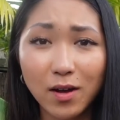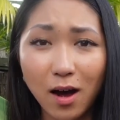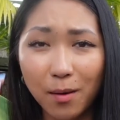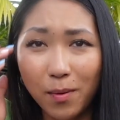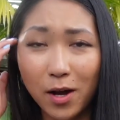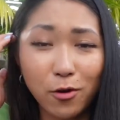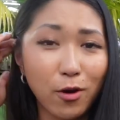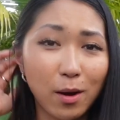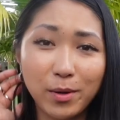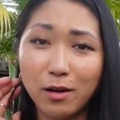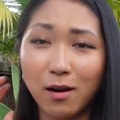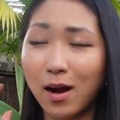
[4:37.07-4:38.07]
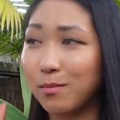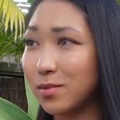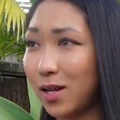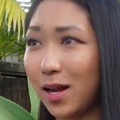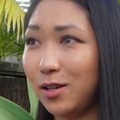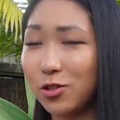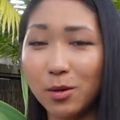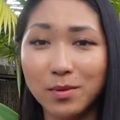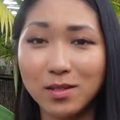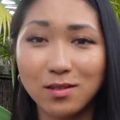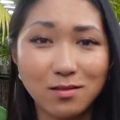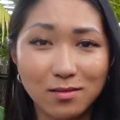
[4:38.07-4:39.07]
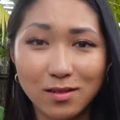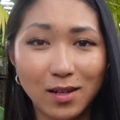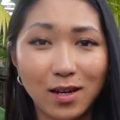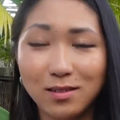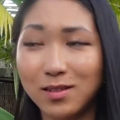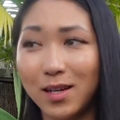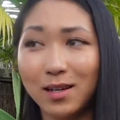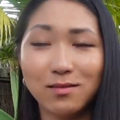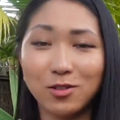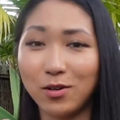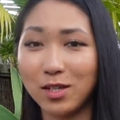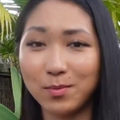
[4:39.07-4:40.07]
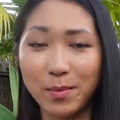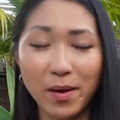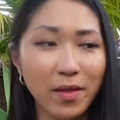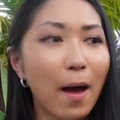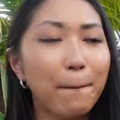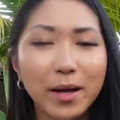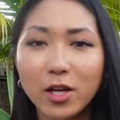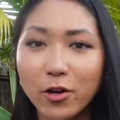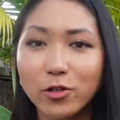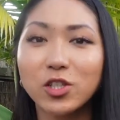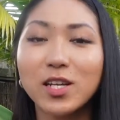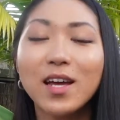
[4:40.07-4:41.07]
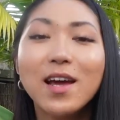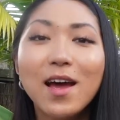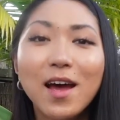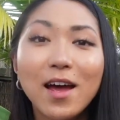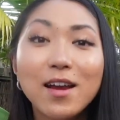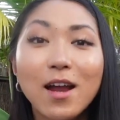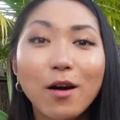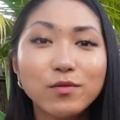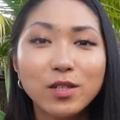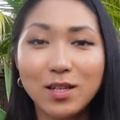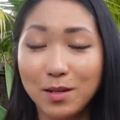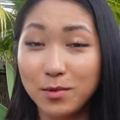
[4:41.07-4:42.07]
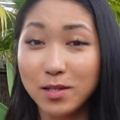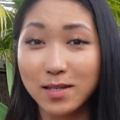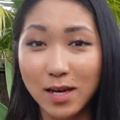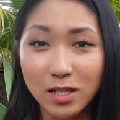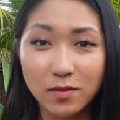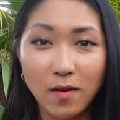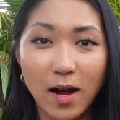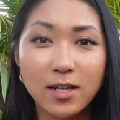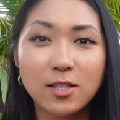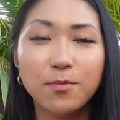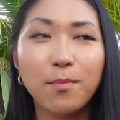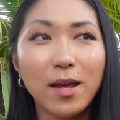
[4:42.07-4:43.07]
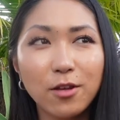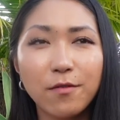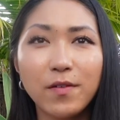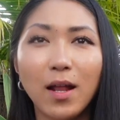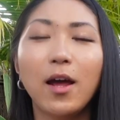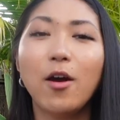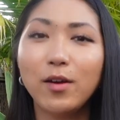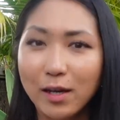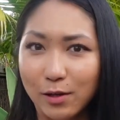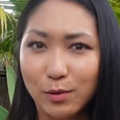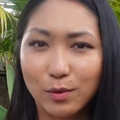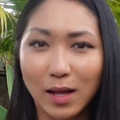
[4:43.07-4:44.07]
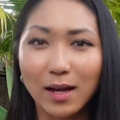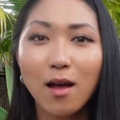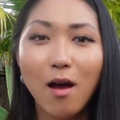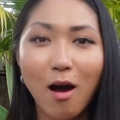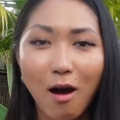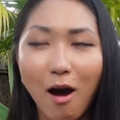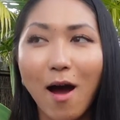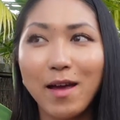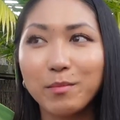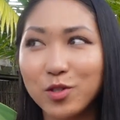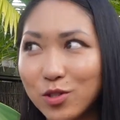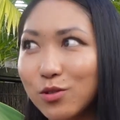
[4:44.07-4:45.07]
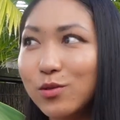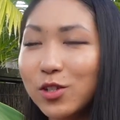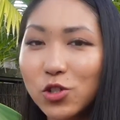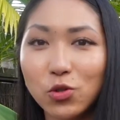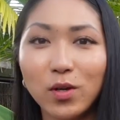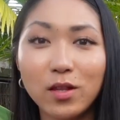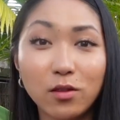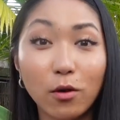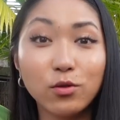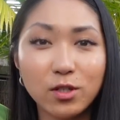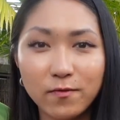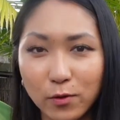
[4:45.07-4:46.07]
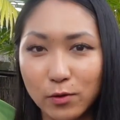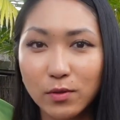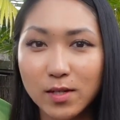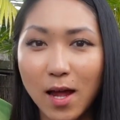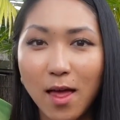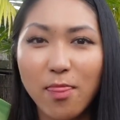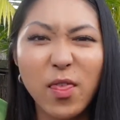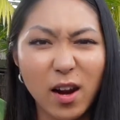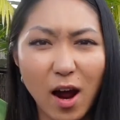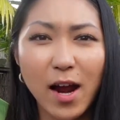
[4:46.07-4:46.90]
half a cup. I don't know how many grams the Halo Top is. Yeah, don't ask me about that. But you know, just like enough to keep you satisfied, to make you feel like, okay, cool, like I am still enjoying those foods